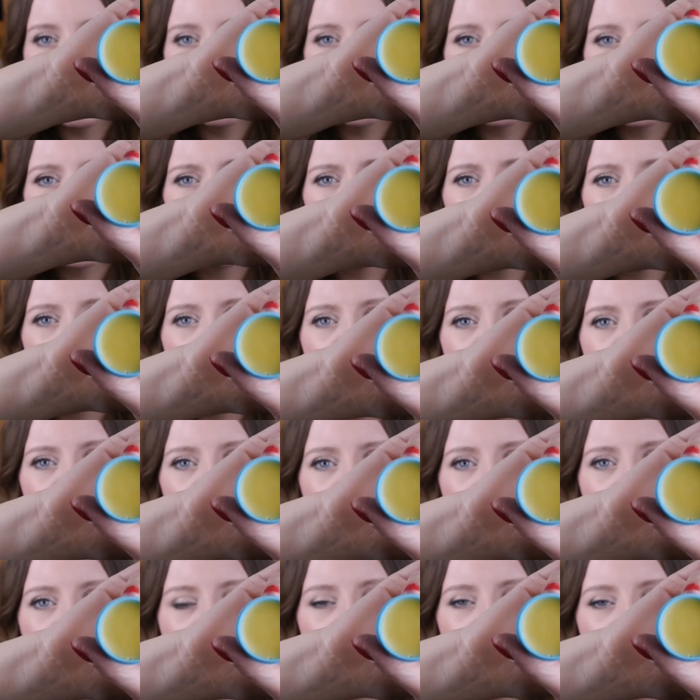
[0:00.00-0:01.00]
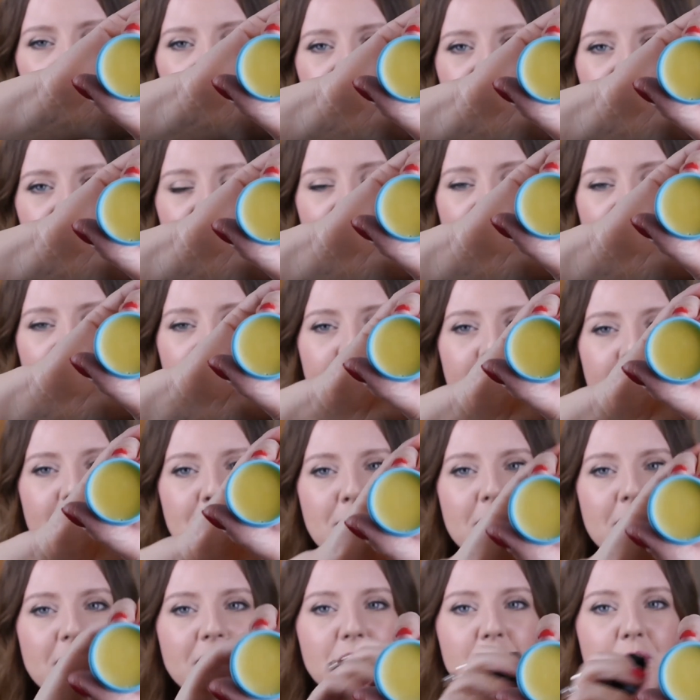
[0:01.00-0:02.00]
It looks a bit of a weird colour actually,
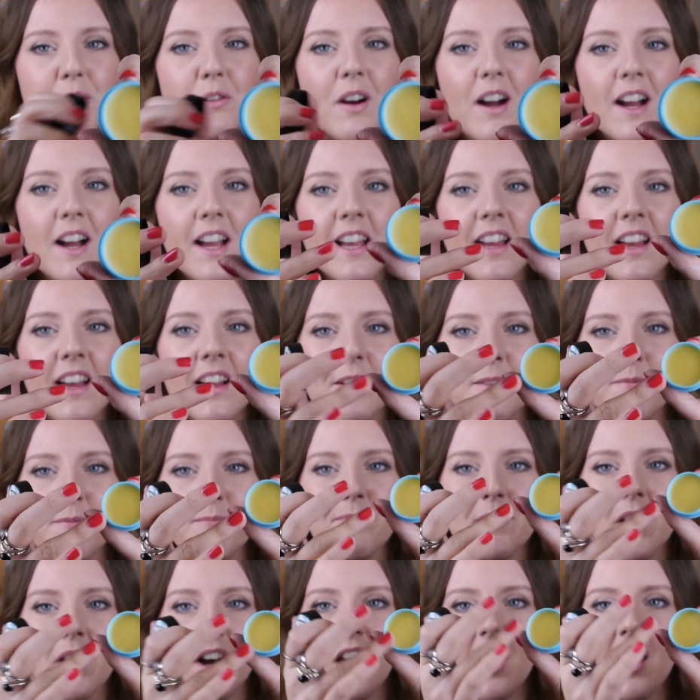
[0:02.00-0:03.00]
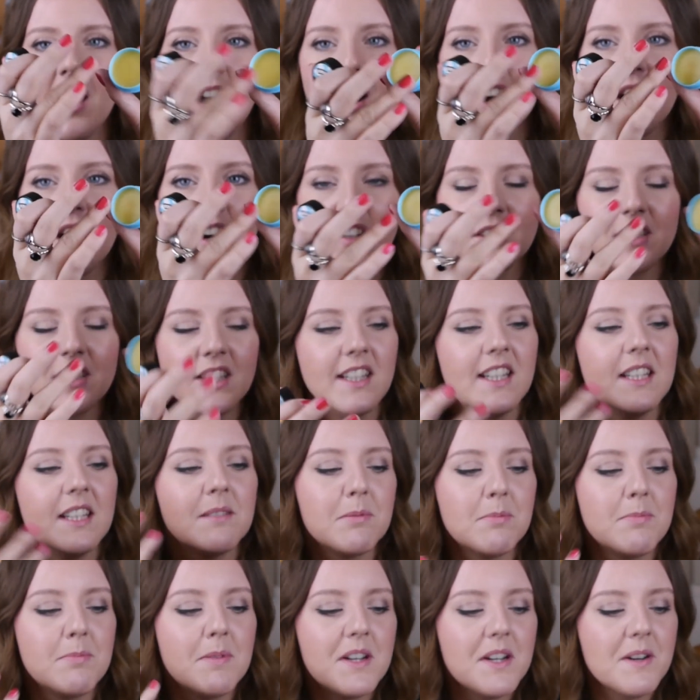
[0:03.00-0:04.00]
but it's quite a hard lip
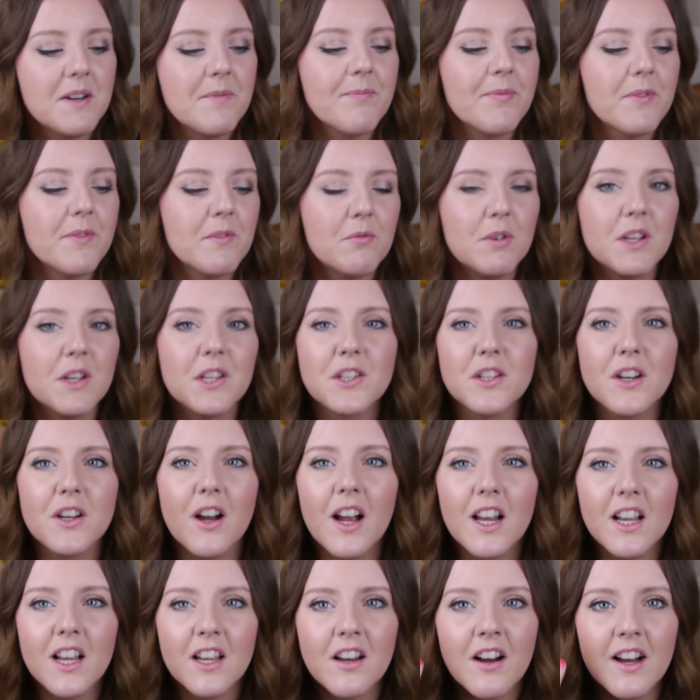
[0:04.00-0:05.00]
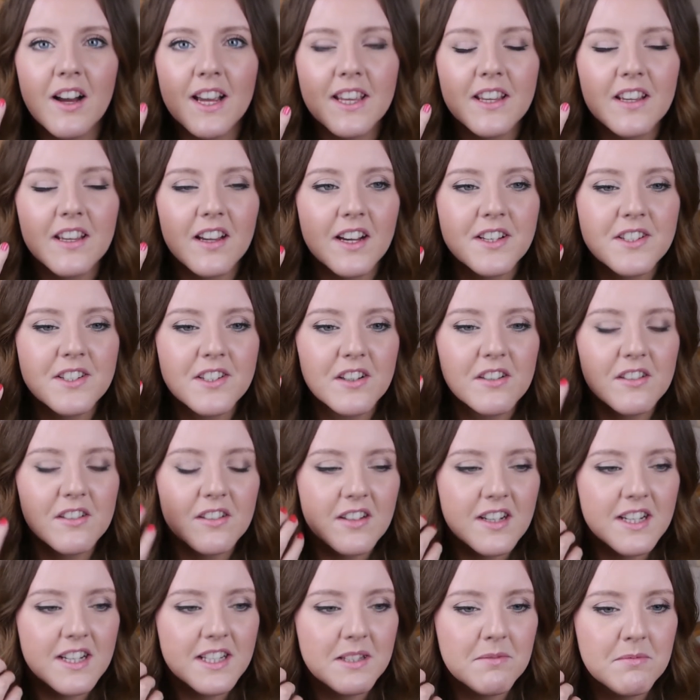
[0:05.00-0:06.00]
balm, which I like. I don't
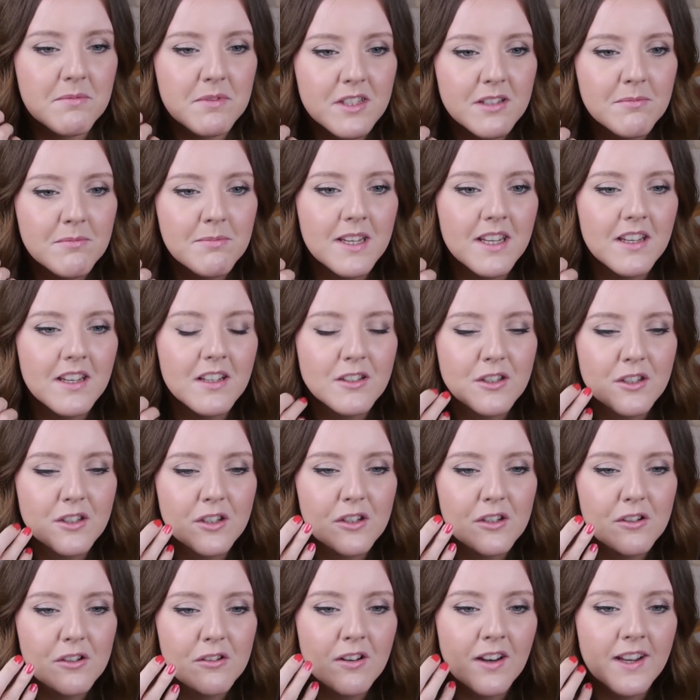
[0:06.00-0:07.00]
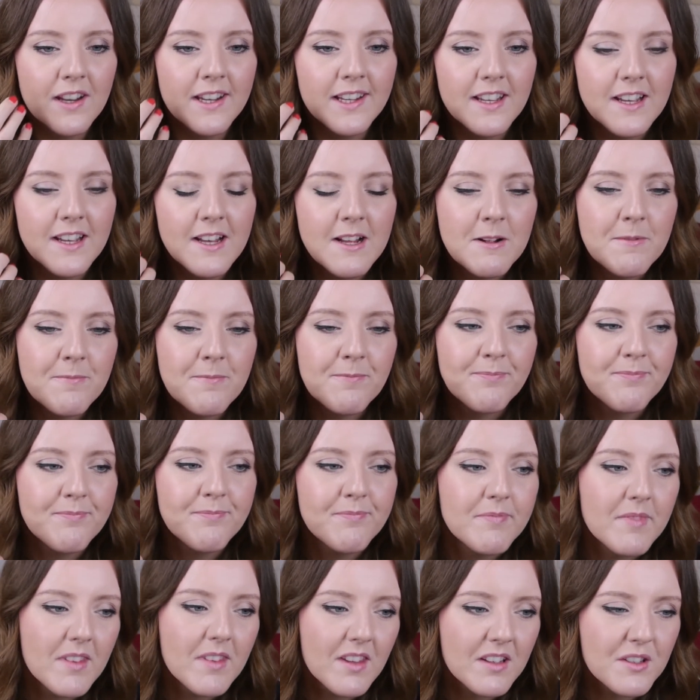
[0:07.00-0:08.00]
like them to be too like
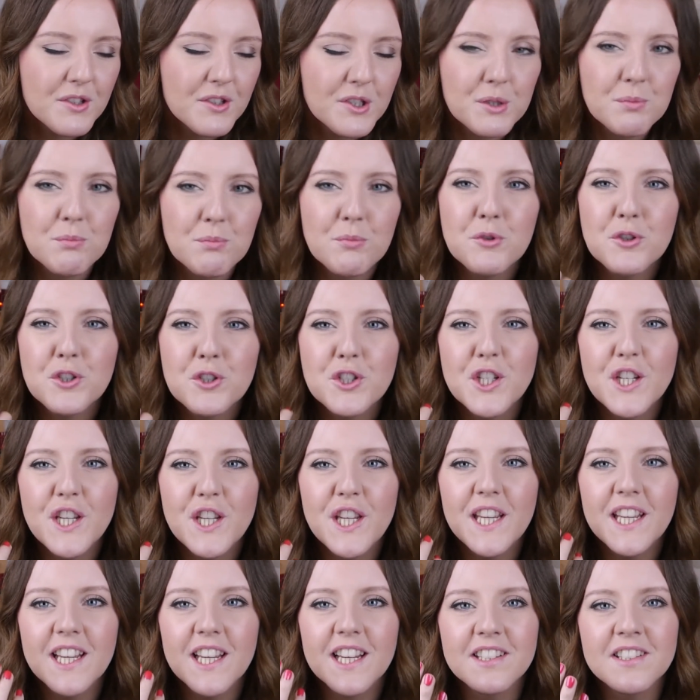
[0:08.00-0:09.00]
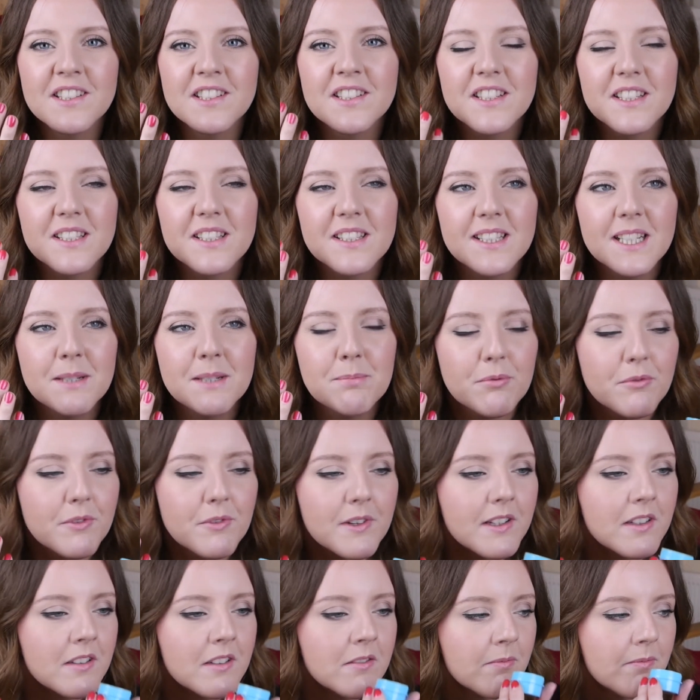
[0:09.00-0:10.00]
smooshy and
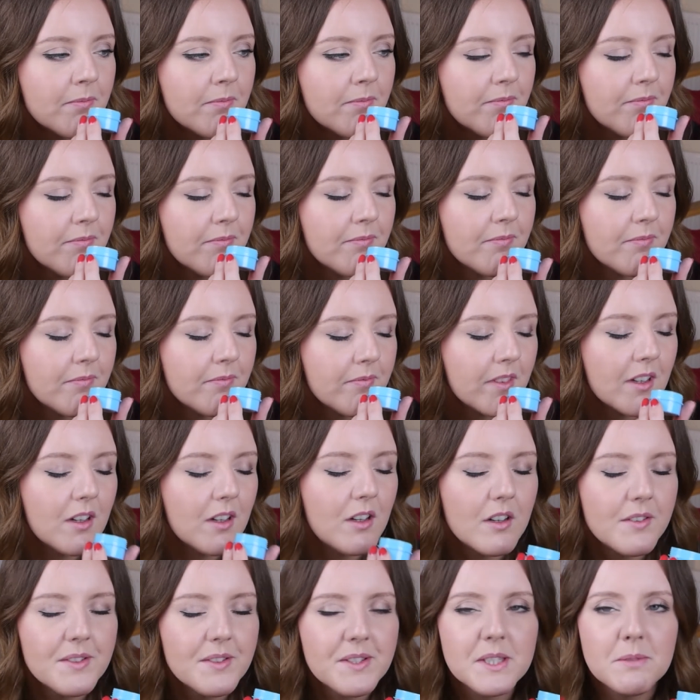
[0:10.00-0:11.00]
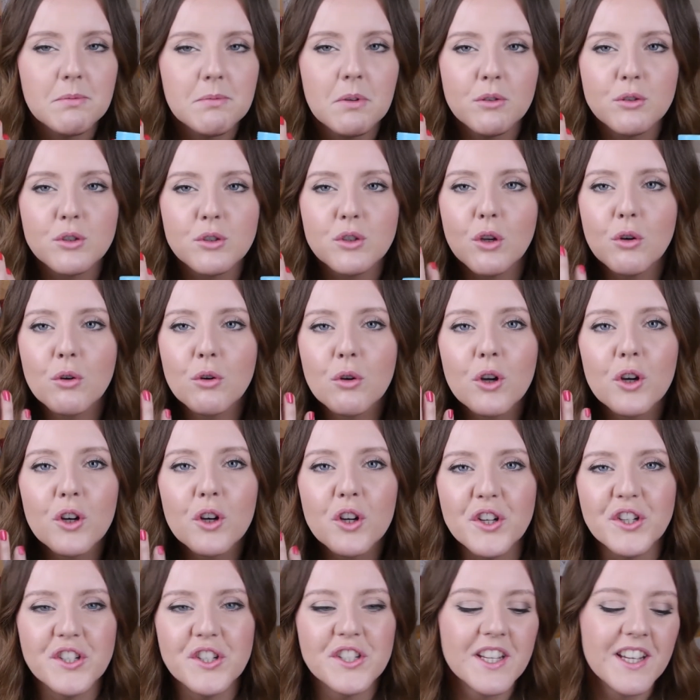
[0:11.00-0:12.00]
slippery. Oh, this smells so
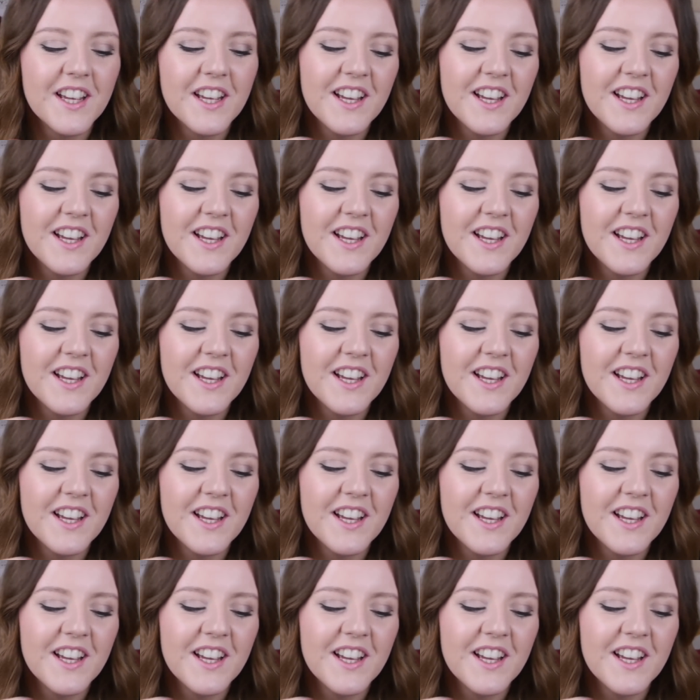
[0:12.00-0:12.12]
good.